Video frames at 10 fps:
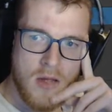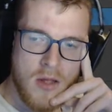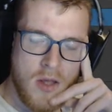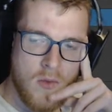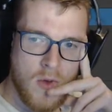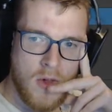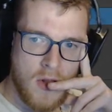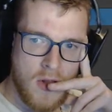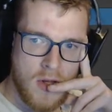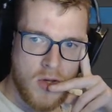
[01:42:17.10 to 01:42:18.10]
he will
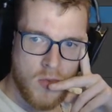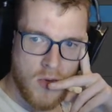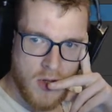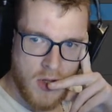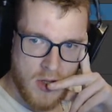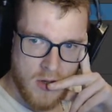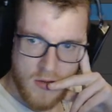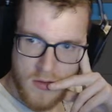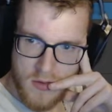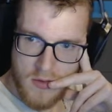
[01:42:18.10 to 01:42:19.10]
literally
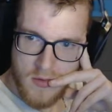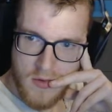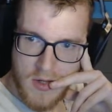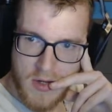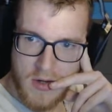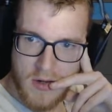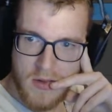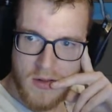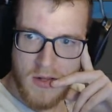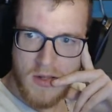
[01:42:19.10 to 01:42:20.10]
like
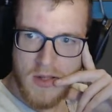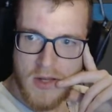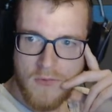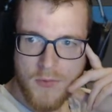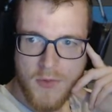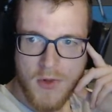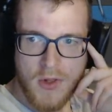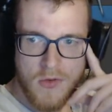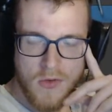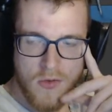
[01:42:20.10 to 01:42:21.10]
delete that from the
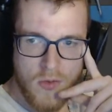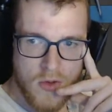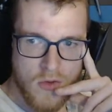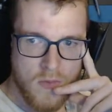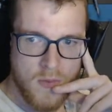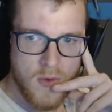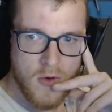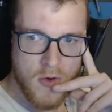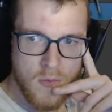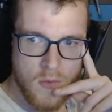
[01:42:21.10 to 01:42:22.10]
list to not spawn
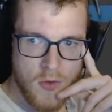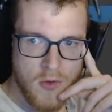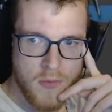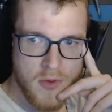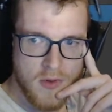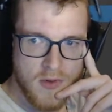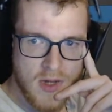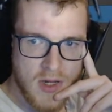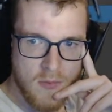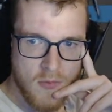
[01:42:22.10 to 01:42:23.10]
her multiple
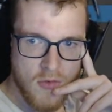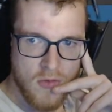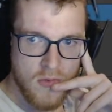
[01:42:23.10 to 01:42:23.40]
times.